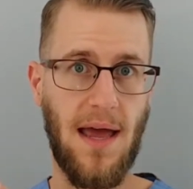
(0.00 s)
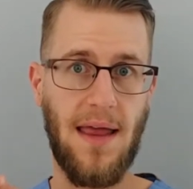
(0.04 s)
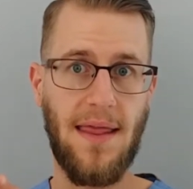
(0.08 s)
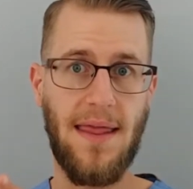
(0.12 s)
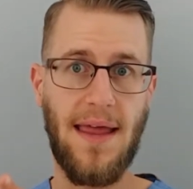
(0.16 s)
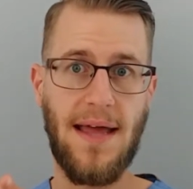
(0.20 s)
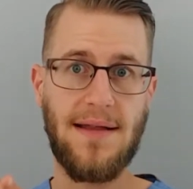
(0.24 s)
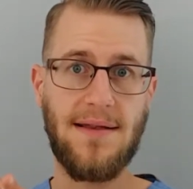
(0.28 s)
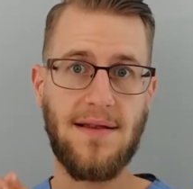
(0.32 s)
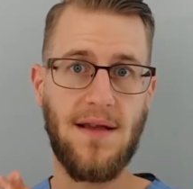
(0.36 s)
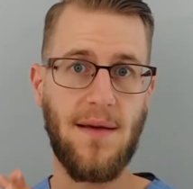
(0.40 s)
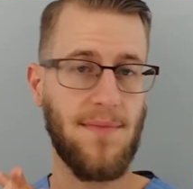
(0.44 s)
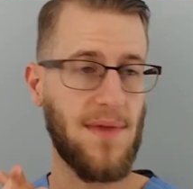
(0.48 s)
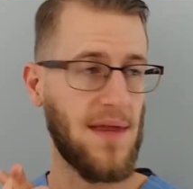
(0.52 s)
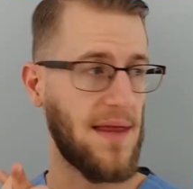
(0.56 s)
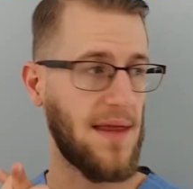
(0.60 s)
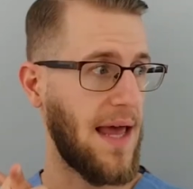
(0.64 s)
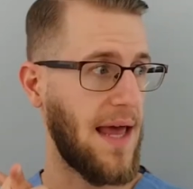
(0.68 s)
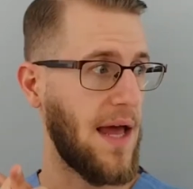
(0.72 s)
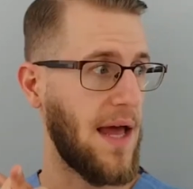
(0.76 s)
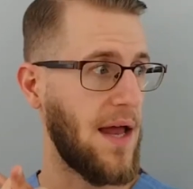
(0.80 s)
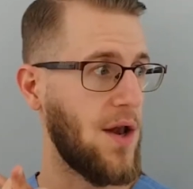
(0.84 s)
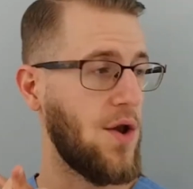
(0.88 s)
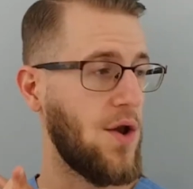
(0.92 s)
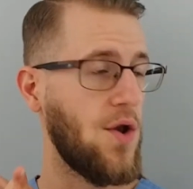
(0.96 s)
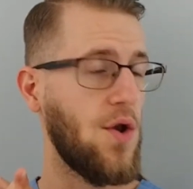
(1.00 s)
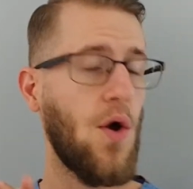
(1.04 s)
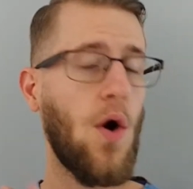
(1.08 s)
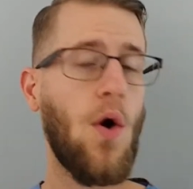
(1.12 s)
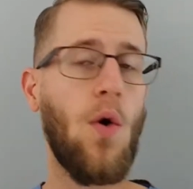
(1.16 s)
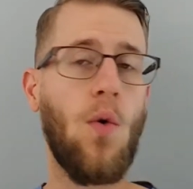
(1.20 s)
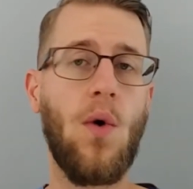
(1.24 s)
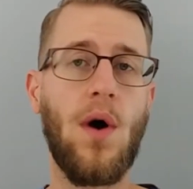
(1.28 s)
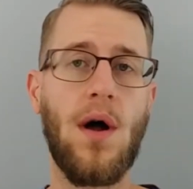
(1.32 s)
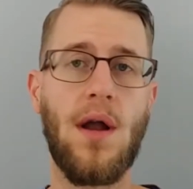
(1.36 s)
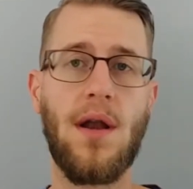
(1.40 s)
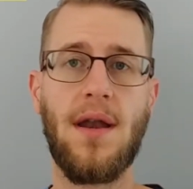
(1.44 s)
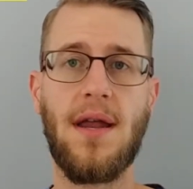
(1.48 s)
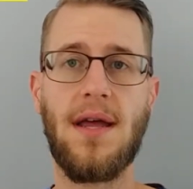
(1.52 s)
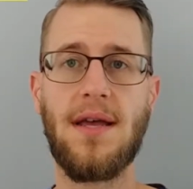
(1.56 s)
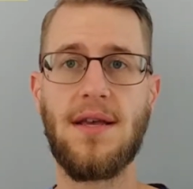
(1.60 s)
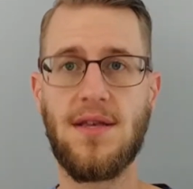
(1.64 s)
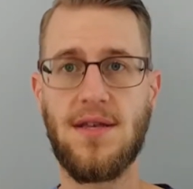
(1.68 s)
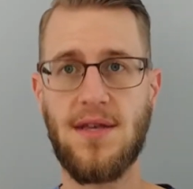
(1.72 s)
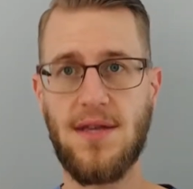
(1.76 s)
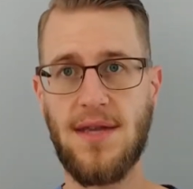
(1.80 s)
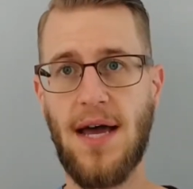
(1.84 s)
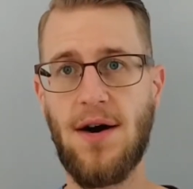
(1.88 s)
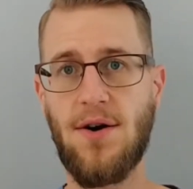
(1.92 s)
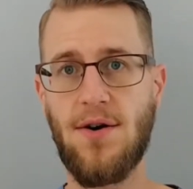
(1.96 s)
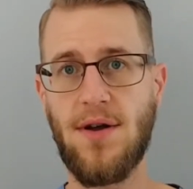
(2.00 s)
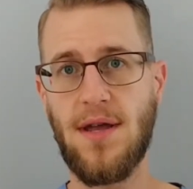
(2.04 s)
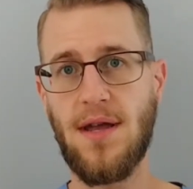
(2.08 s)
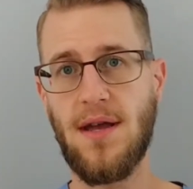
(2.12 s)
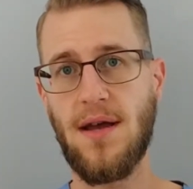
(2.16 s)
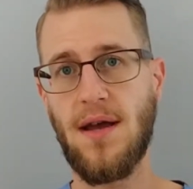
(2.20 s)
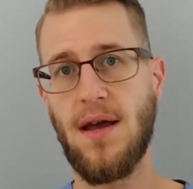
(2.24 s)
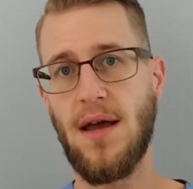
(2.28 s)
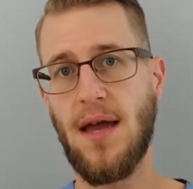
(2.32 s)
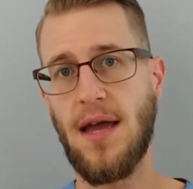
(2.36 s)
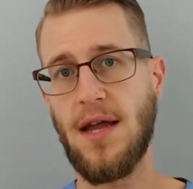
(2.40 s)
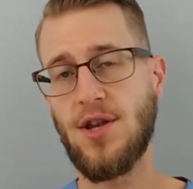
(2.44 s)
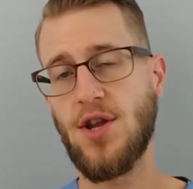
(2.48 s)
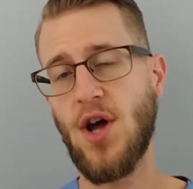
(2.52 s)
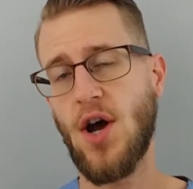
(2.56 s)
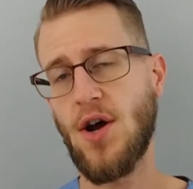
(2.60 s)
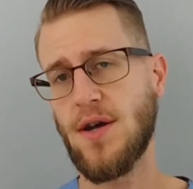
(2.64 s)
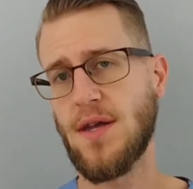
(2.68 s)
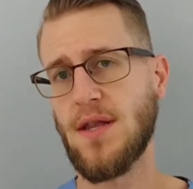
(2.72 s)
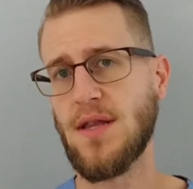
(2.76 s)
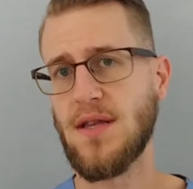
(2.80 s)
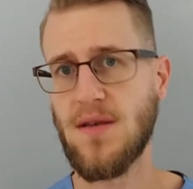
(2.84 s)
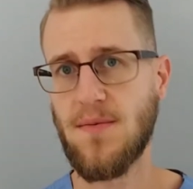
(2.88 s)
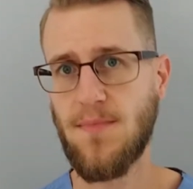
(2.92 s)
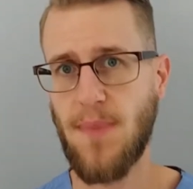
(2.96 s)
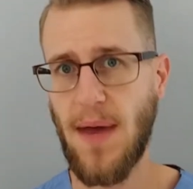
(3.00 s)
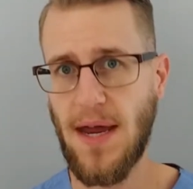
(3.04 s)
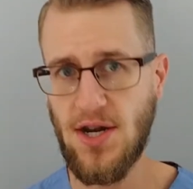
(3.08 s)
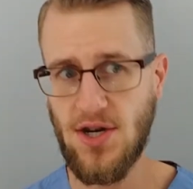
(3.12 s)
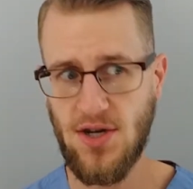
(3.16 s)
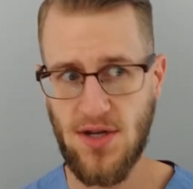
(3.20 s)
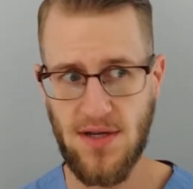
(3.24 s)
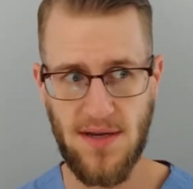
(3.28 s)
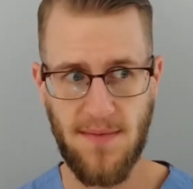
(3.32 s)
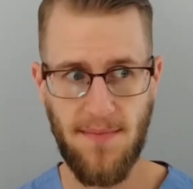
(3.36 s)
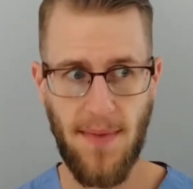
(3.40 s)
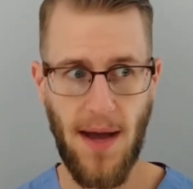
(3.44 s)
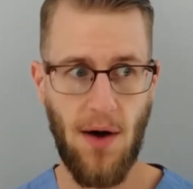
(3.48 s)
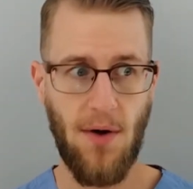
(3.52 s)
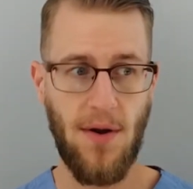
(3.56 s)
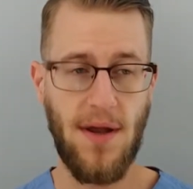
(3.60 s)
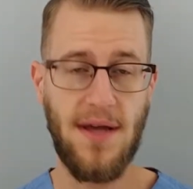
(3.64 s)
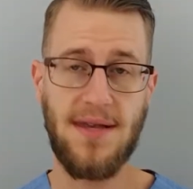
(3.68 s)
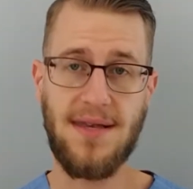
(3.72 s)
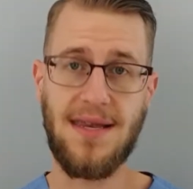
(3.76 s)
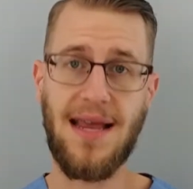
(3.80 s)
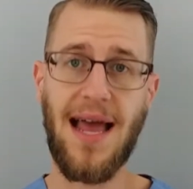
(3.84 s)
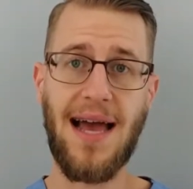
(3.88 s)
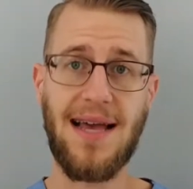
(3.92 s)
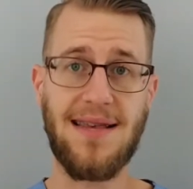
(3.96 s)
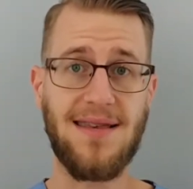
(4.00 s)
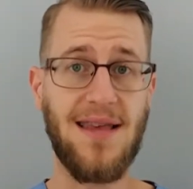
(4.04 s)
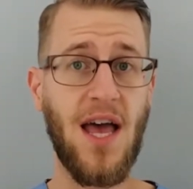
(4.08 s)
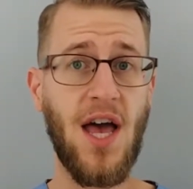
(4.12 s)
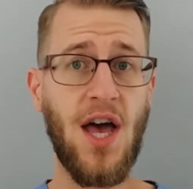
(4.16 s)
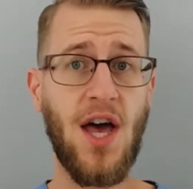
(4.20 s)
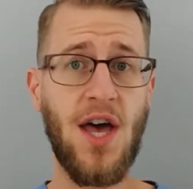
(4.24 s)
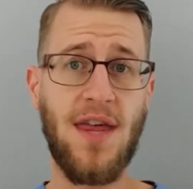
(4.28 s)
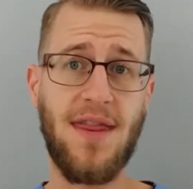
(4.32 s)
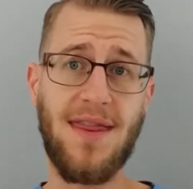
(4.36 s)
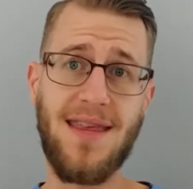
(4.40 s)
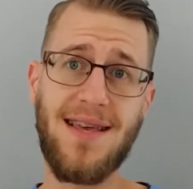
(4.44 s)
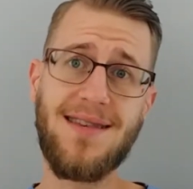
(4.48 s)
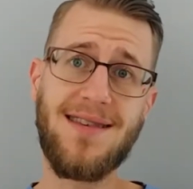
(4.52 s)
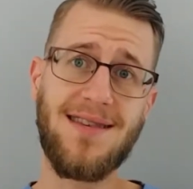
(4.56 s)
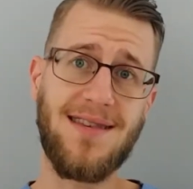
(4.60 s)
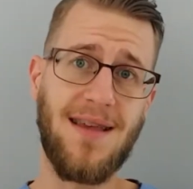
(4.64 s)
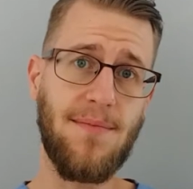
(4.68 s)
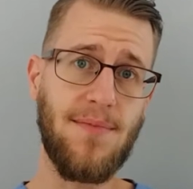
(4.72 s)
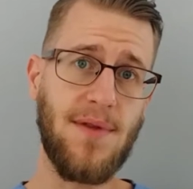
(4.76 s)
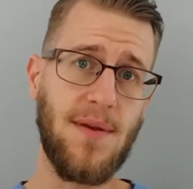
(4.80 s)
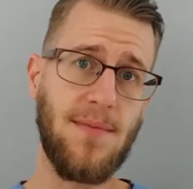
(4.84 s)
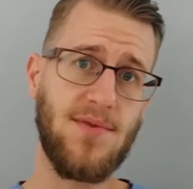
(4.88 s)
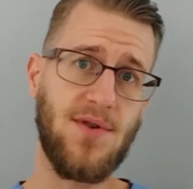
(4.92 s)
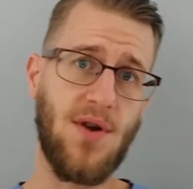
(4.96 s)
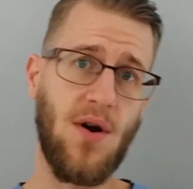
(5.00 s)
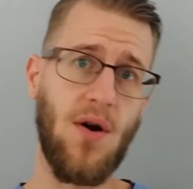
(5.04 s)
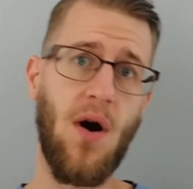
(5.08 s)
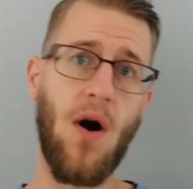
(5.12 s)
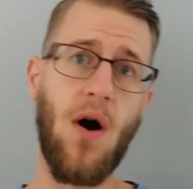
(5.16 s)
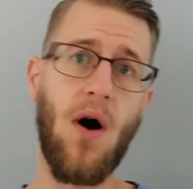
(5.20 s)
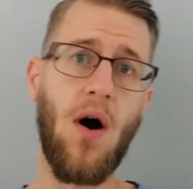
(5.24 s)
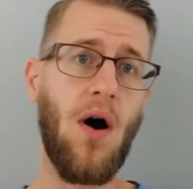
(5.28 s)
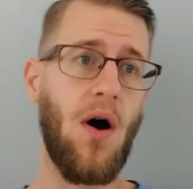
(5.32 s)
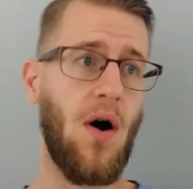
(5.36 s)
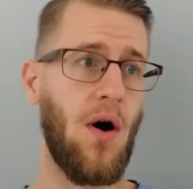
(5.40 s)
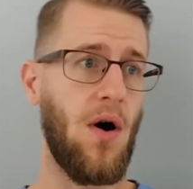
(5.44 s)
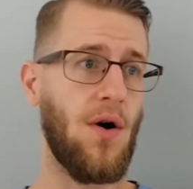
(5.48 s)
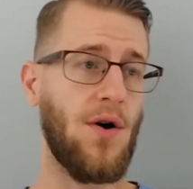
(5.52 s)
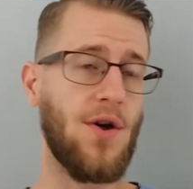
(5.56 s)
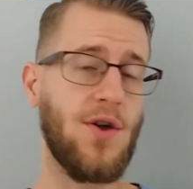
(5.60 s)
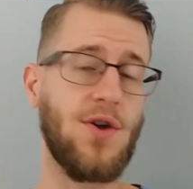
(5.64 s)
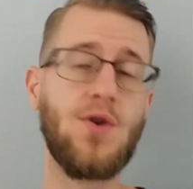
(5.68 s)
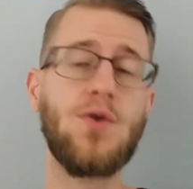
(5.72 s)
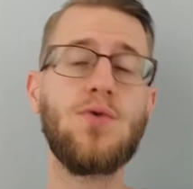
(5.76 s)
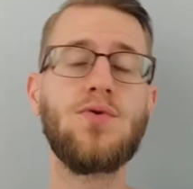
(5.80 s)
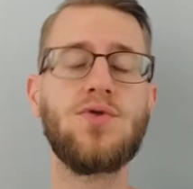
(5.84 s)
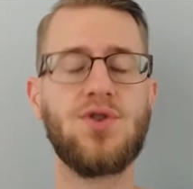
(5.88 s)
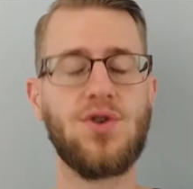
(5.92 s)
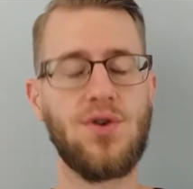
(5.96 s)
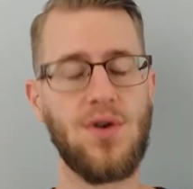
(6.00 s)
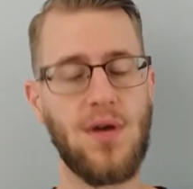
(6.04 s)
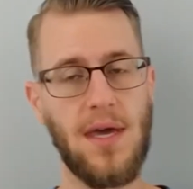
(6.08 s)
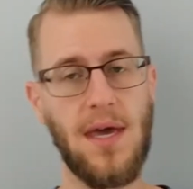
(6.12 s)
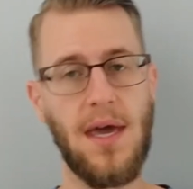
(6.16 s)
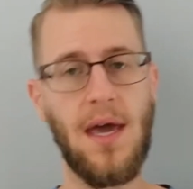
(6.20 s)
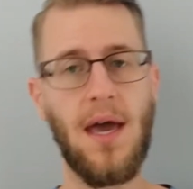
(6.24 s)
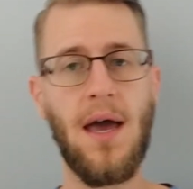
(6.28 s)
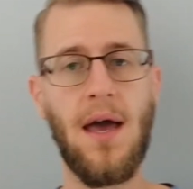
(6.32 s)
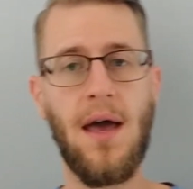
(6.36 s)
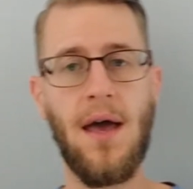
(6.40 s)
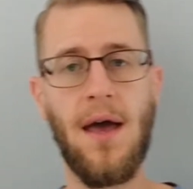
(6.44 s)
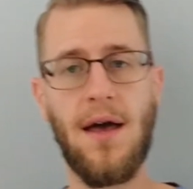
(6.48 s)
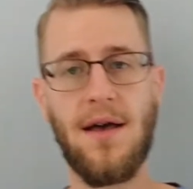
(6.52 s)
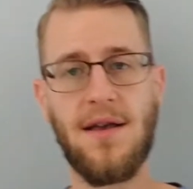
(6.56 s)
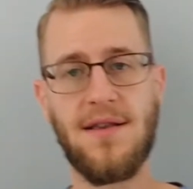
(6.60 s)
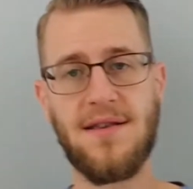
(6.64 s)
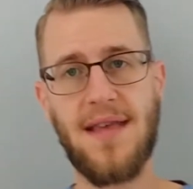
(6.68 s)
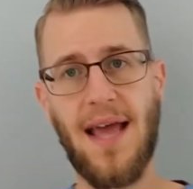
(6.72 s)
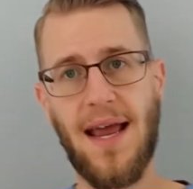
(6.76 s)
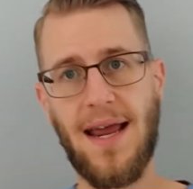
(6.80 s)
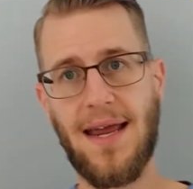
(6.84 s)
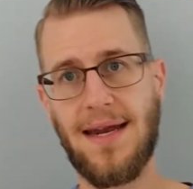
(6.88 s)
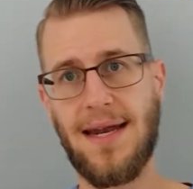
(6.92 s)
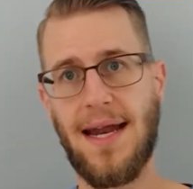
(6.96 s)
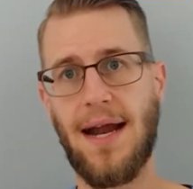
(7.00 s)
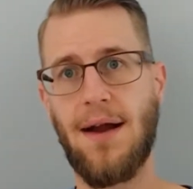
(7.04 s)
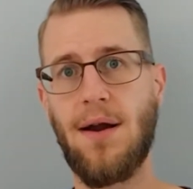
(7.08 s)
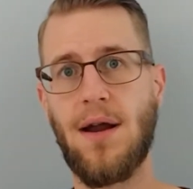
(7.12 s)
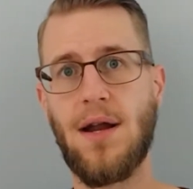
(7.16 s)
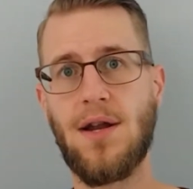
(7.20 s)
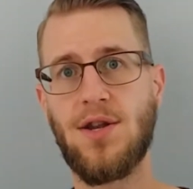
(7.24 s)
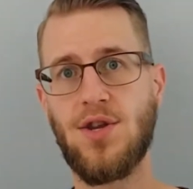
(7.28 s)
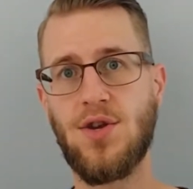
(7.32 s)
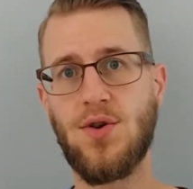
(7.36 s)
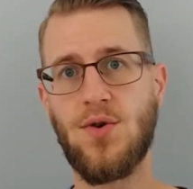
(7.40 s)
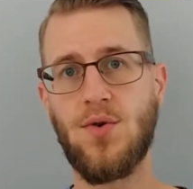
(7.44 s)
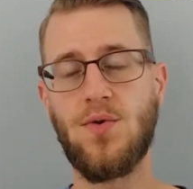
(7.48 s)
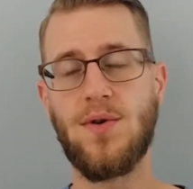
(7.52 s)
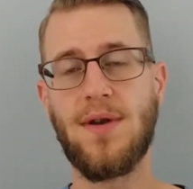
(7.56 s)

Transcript: And that's something that no one is telling and talking to these patients about is, guys, these symptoms are all usually secondary to